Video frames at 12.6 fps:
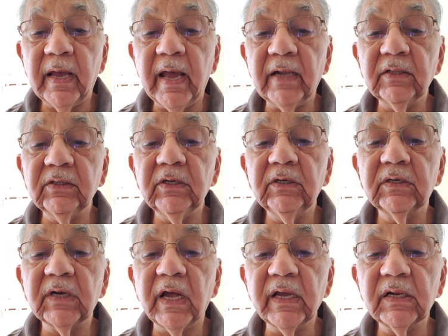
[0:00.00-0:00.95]
and the
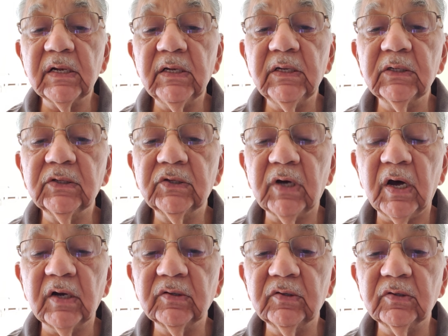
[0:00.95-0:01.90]
dry cleaning
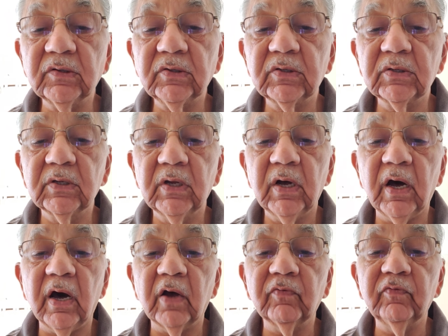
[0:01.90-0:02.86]
charges
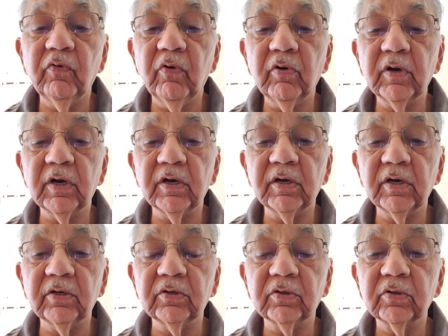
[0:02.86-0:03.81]
are
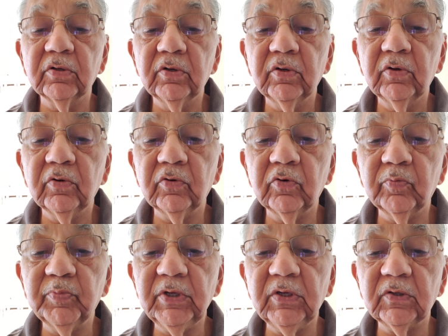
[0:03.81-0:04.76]
400
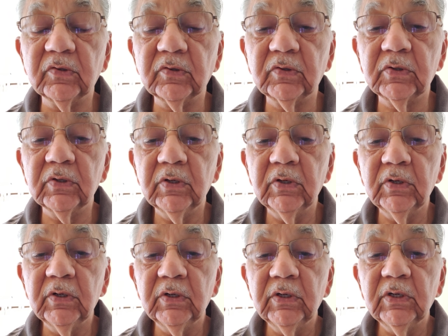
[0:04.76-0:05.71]
rupees.
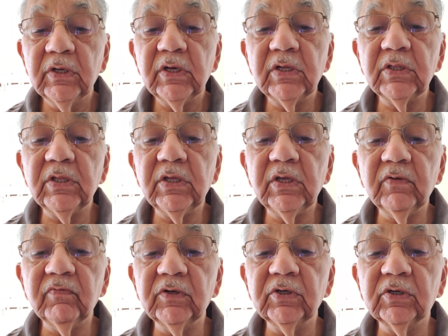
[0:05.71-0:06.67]
In
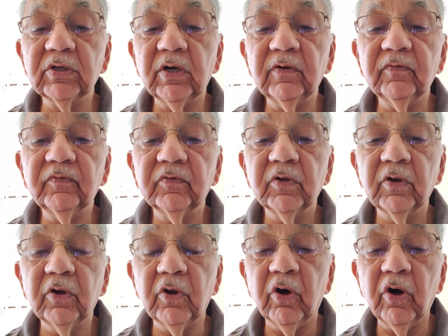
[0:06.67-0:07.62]
the event of
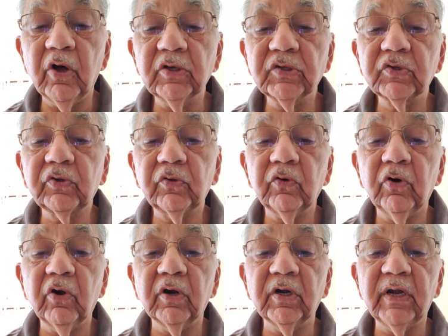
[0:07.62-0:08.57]
loss
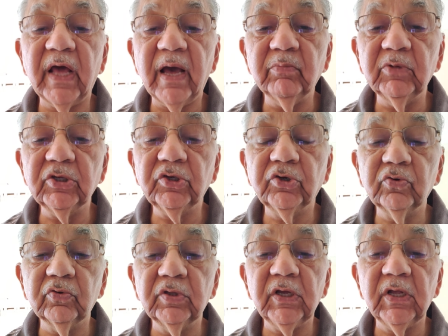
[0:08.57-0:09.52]
or damage
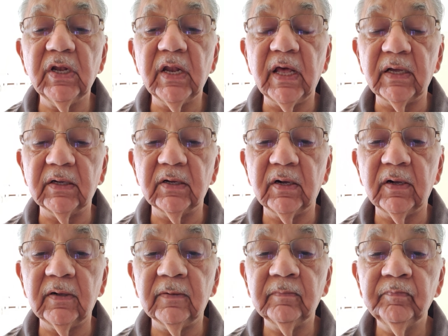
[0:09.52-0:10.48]
to the
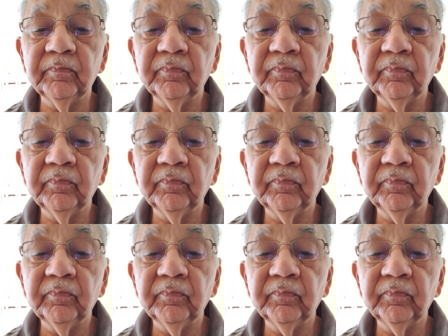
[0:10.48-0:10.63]
lehenga,